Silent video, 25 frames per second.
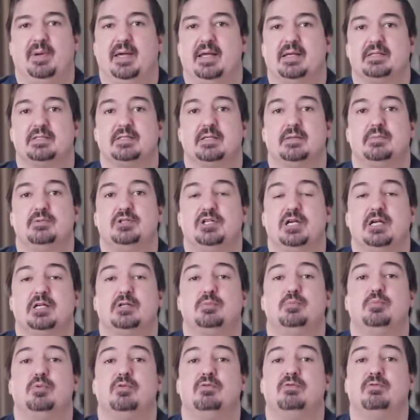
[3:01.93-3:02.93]
about a
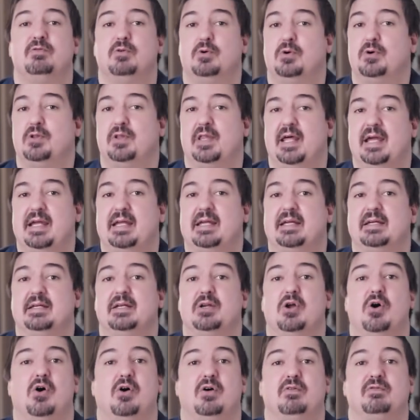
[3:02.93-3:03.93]
subject before they
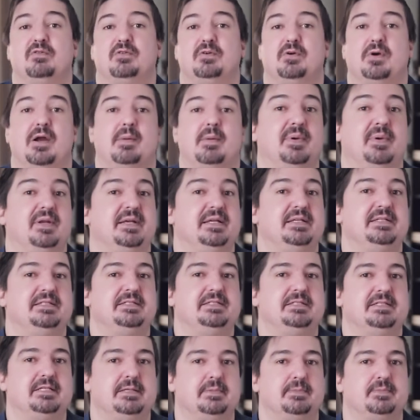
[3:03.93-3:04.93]
can offer any
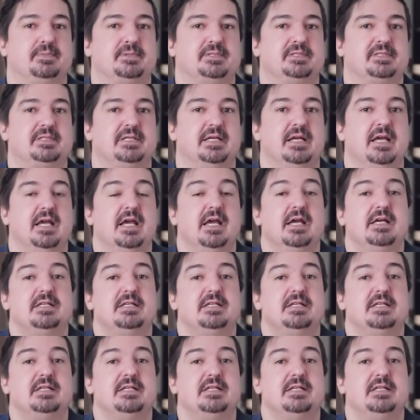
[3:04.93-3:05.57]
tips.